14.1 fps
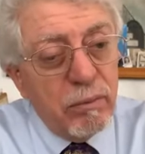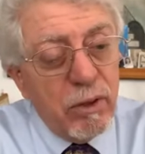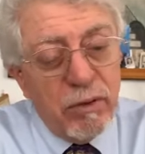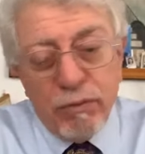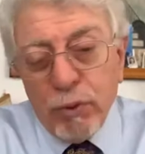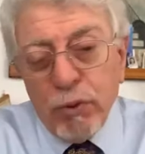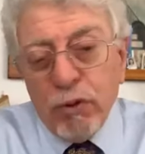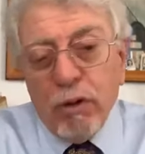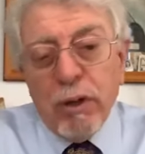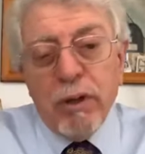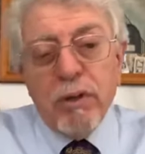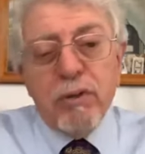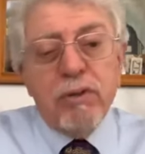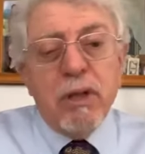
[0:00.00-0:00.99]
if we don't
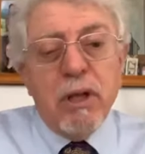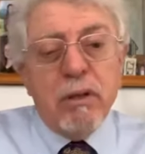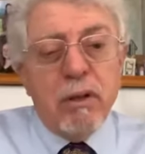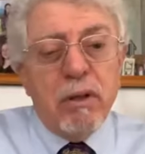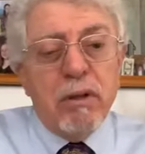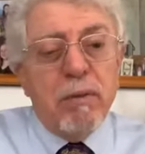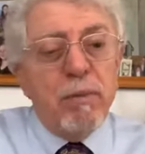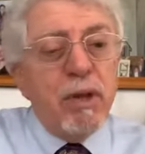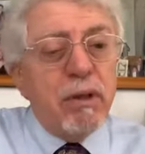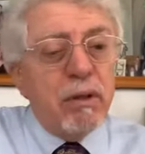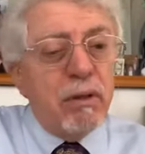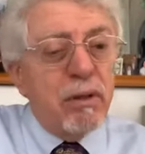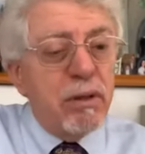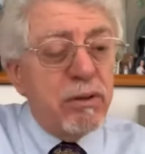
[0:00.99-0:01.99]
understand that the
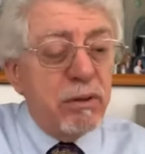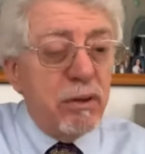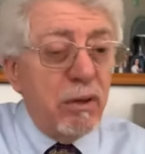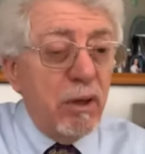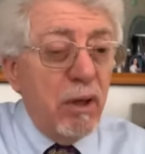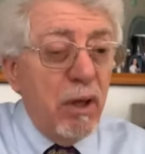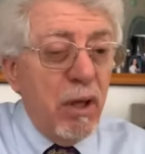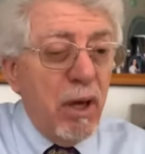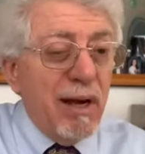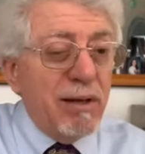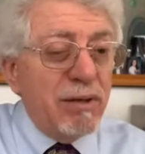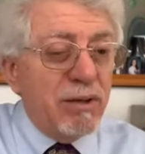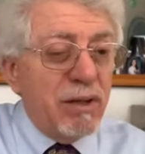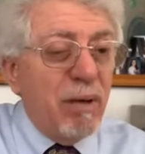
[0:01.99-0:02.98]
Methodists
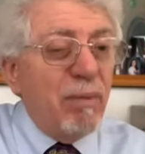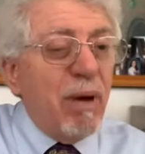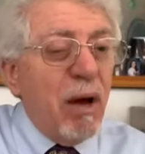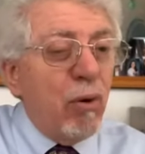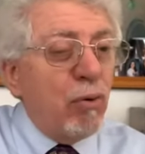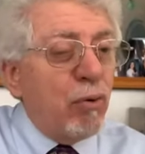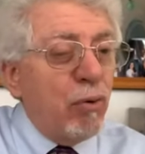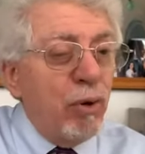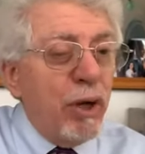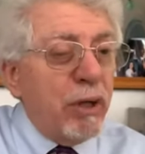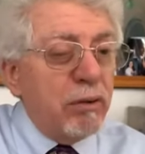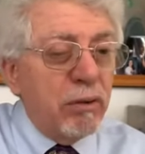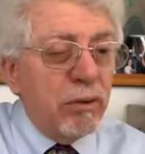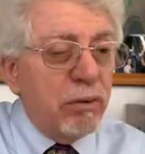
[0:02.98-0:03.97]
are somehow
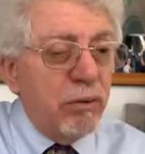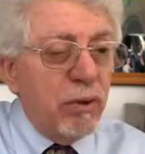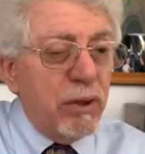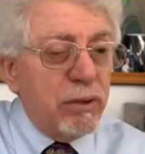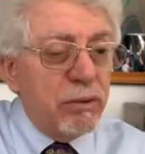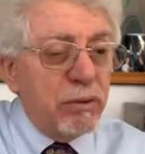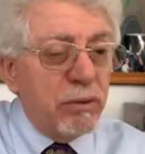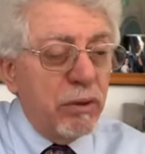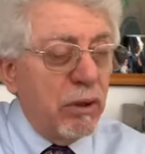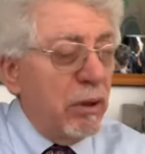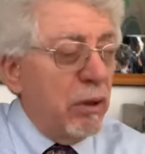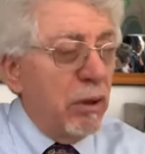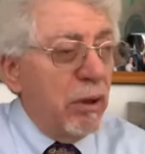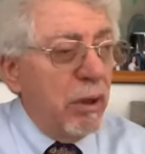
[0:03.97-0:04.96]
connected to us,
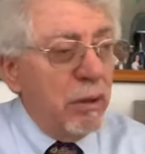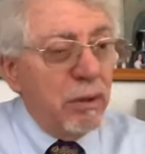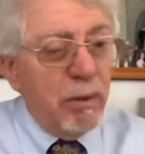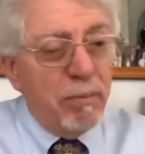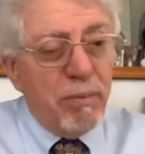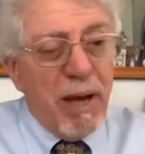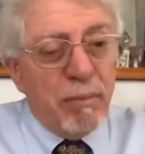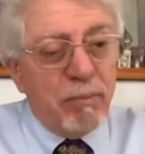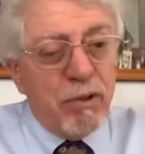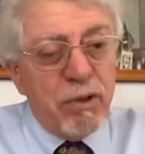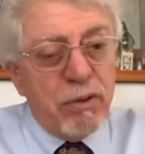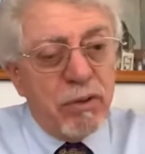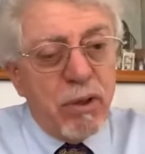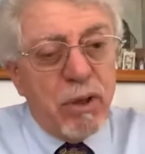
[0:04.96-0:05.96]
and the
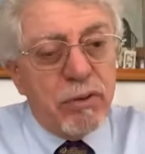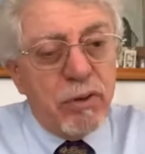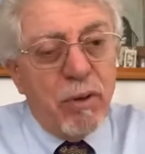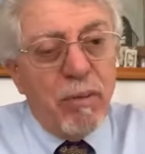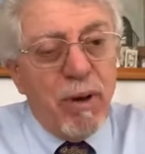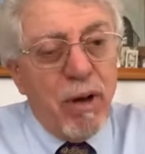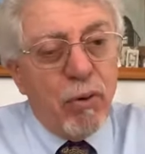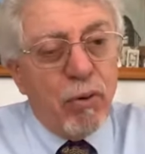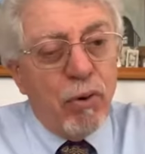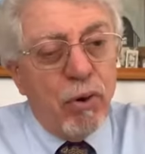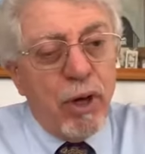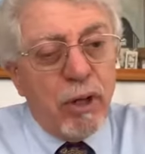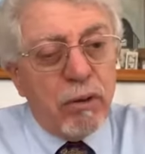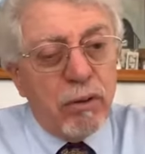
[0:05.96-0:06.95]
Baptists are somehow
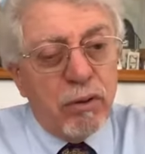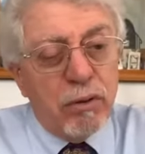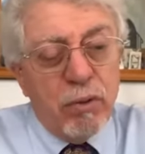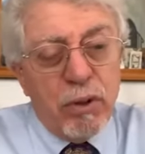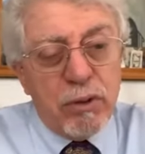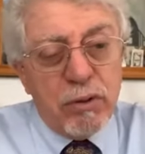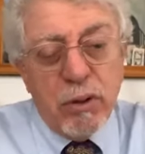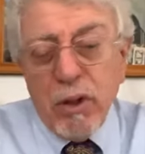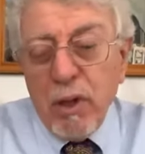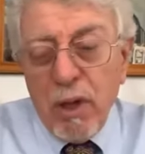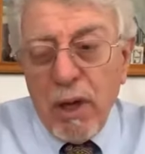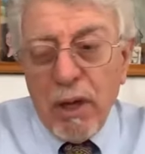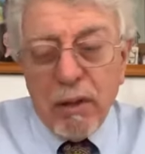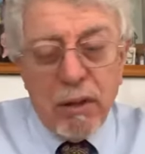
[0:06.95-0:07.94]
connected to us,
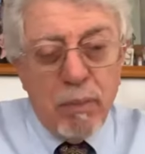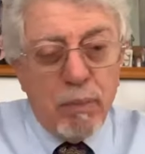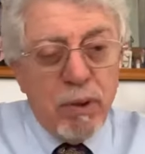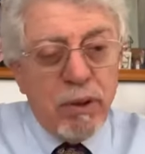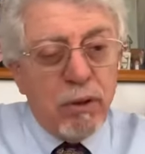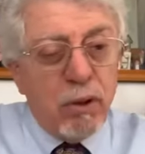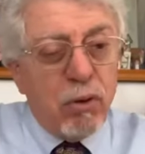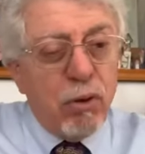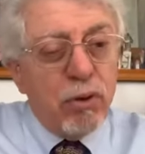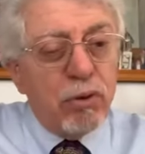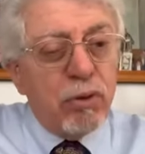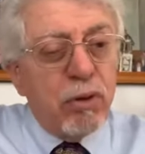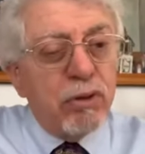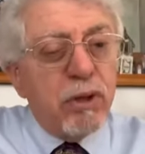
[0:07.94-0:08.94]
and the
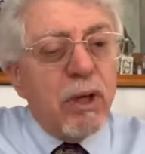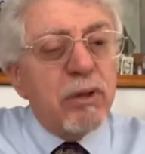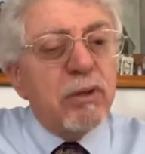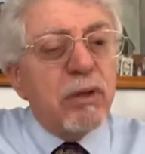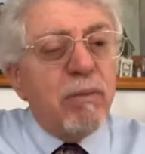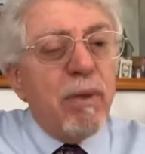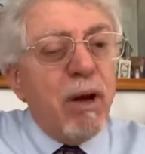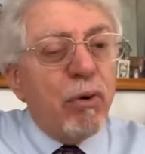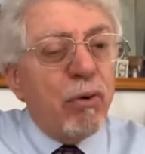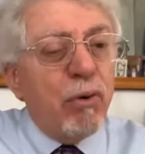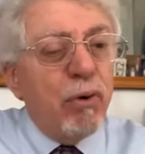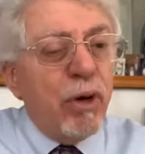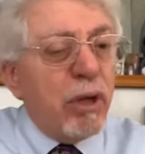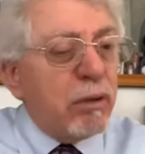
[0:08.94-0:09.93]
Pentecostals are somehow
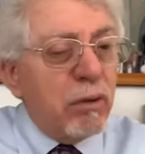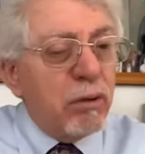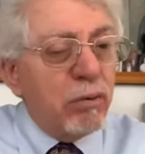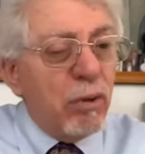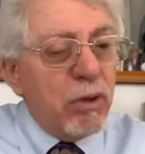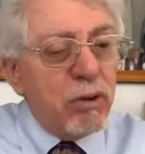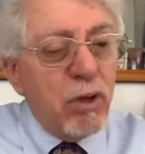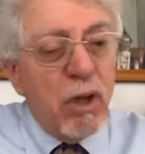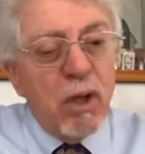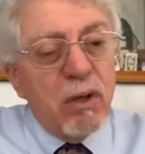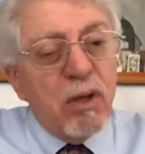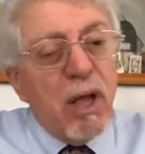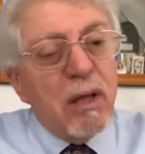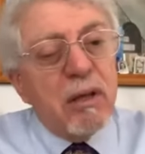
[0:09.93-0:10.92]
connected to us,
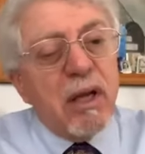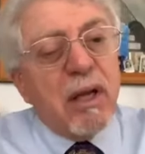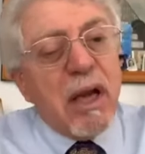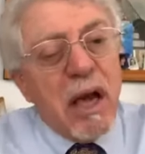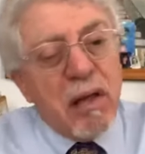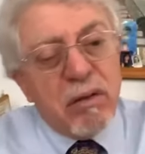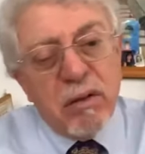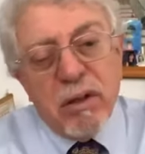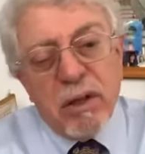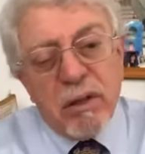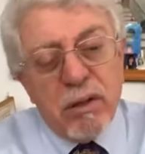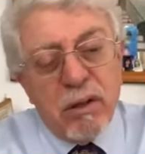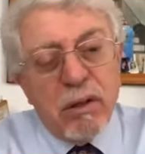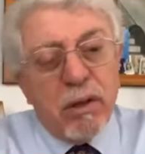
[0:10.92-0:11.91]
and the
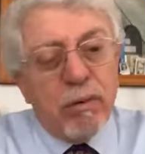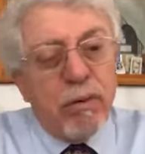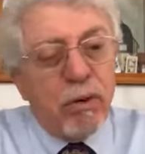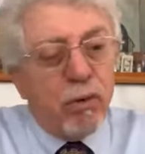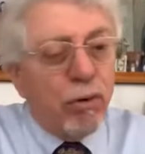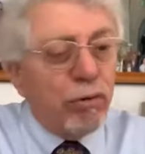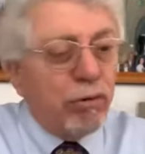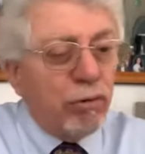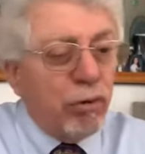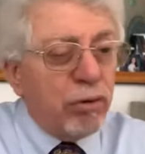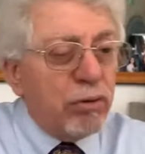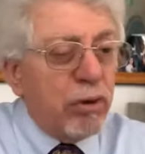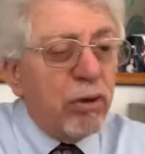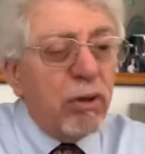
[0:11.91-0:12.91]
Catholics and the Greek
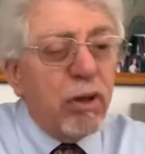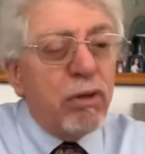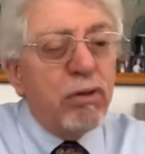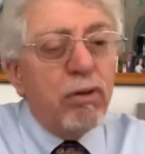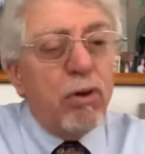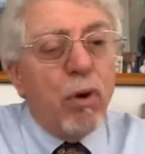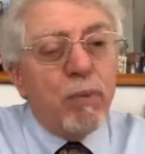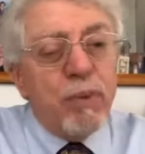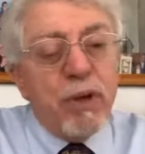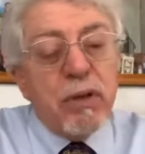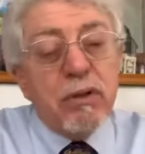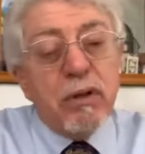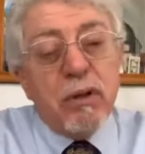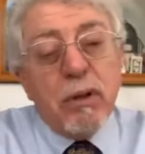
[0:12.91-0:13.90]
Orthodox and the
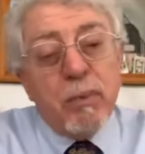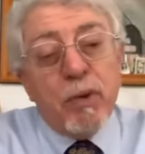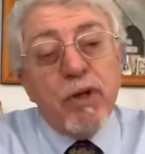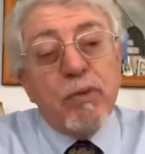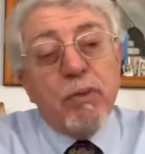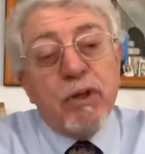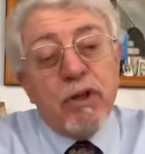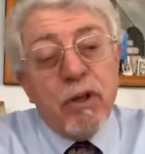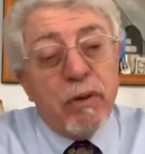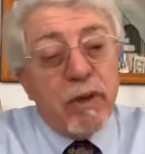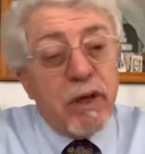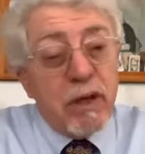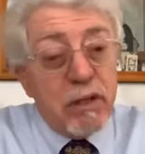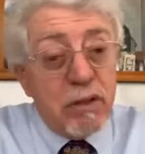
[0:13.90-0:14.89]
Ethiopians and the
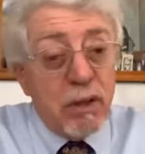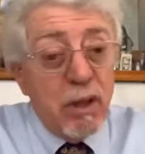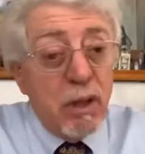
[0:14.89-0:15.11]
Presbyterians